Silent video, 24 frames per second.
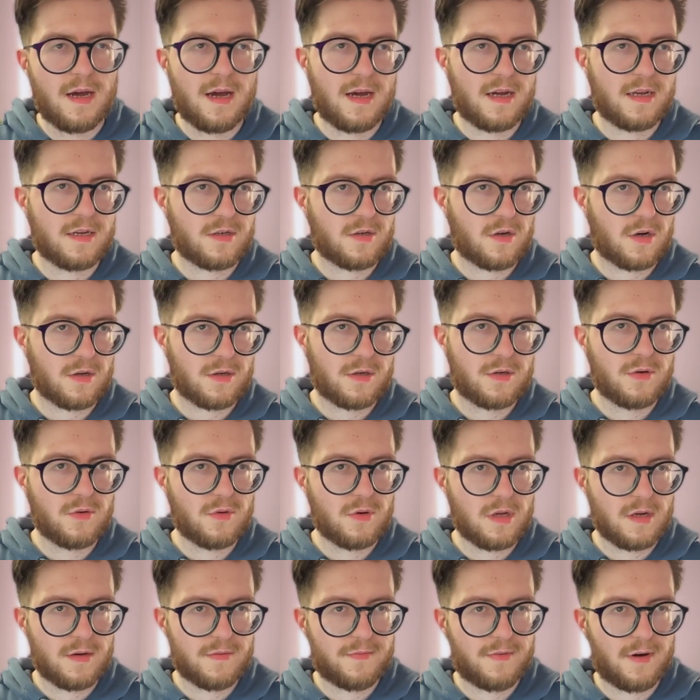It's got a
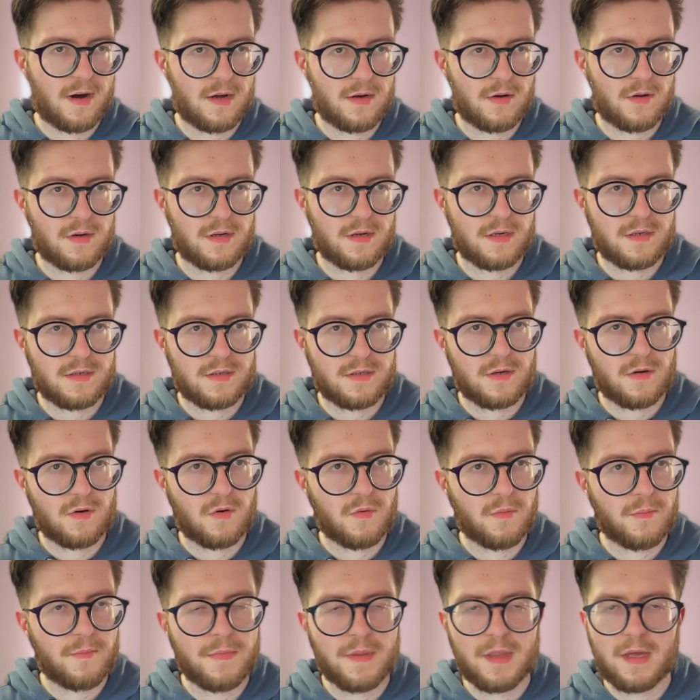cooling fan on it,
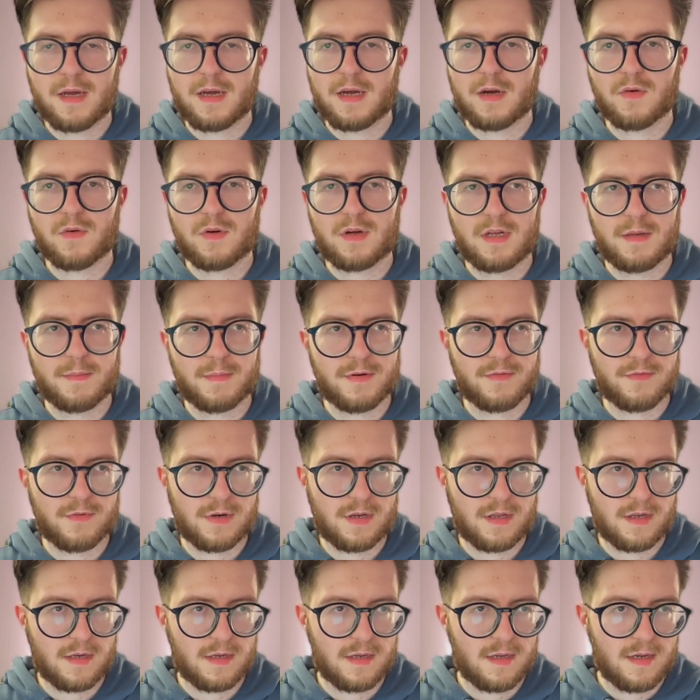so it will keep it
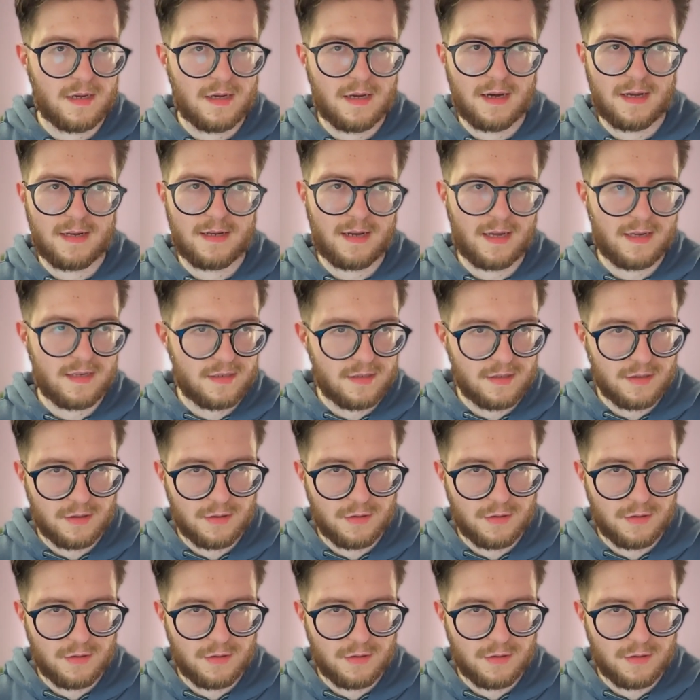running nice and